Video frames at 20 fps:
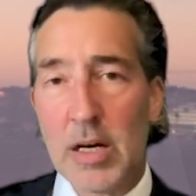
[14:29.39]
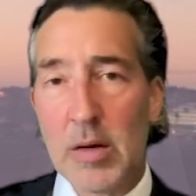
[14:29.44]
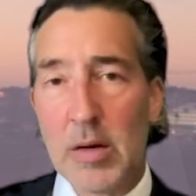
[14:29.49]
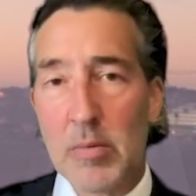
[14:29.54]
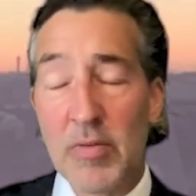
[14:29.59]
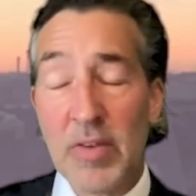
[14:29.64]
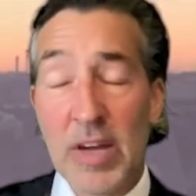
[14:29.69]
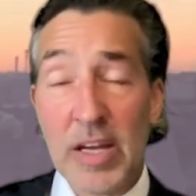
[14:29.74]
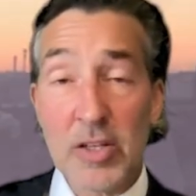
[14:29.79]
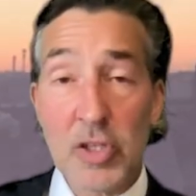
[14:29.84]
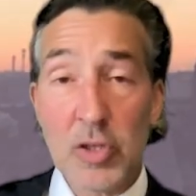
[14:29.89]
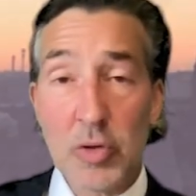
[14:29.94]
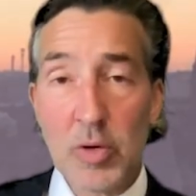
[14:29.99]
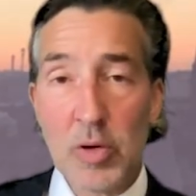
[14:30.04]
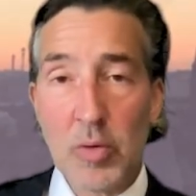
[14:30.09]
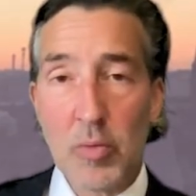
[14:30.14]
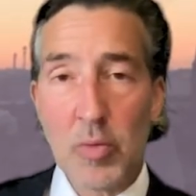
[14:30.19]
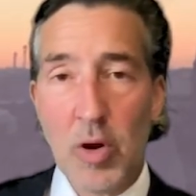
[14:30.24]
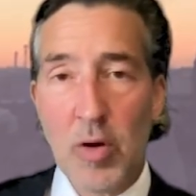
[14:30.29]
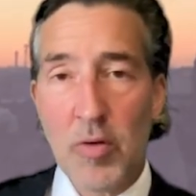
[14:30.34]
We've had 2 in
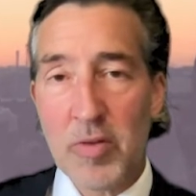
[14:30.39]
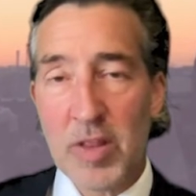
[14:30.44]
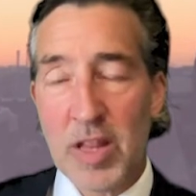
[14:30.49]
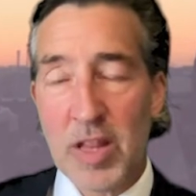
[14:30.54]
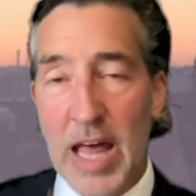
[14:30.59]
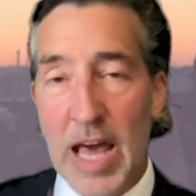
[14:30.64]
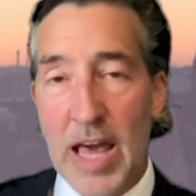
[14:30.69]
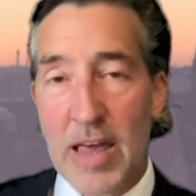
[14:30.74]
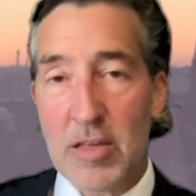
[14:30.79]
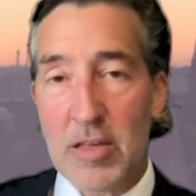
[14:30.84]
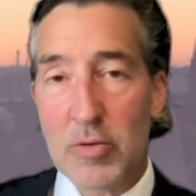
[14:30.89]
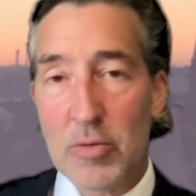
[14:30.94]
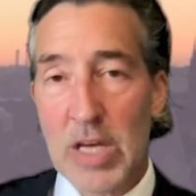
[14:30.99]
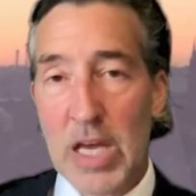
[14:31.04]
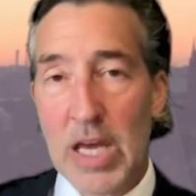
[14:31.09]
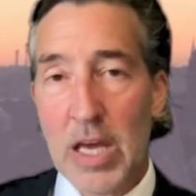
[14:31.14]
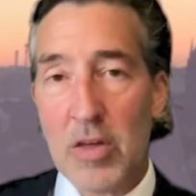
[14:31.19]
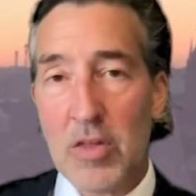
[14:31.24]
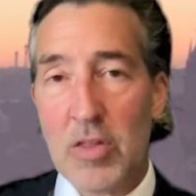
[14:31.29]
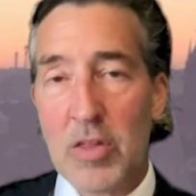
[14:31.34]
a row for the last 2
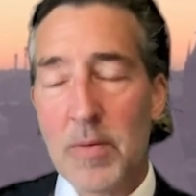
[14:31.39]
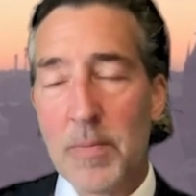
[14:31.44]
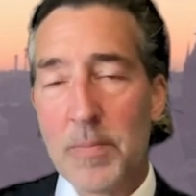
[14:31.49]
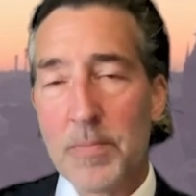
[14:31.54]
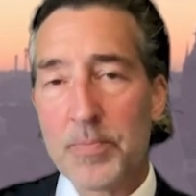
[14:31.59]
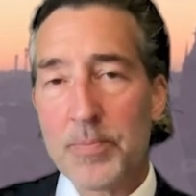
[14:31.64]
days.